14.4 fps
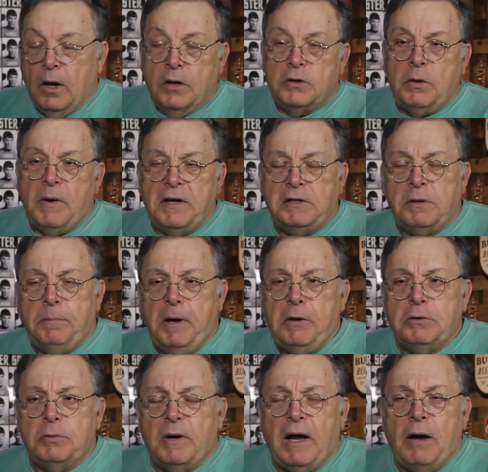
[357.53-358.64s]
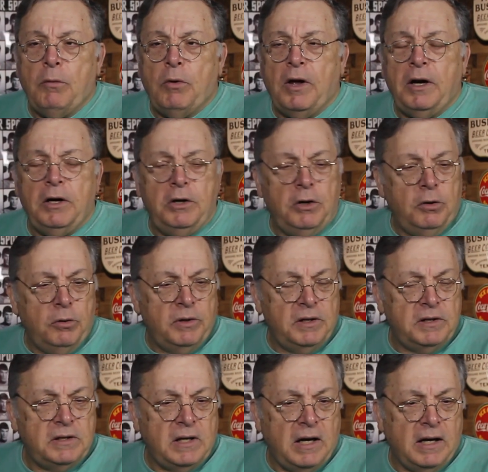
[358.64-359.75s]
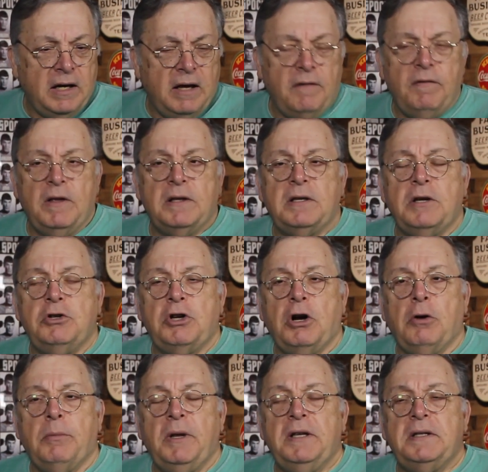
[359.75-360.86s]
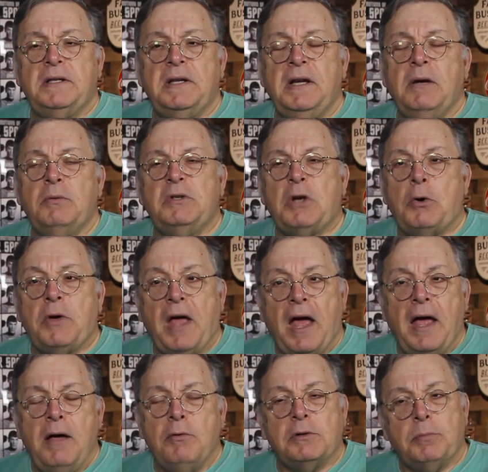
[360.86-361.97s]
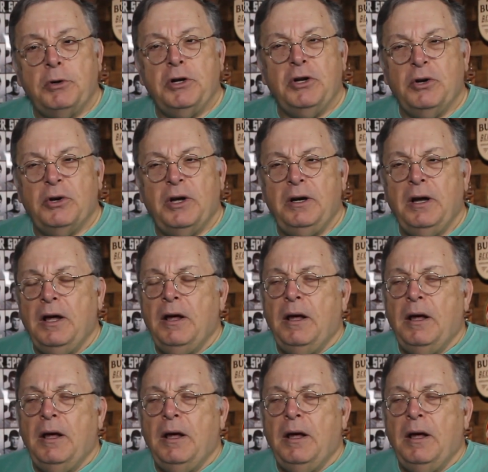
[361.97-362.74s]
So I suppose what I want to do is uh, give this a gentleman's C. It was okay. It was pretty good.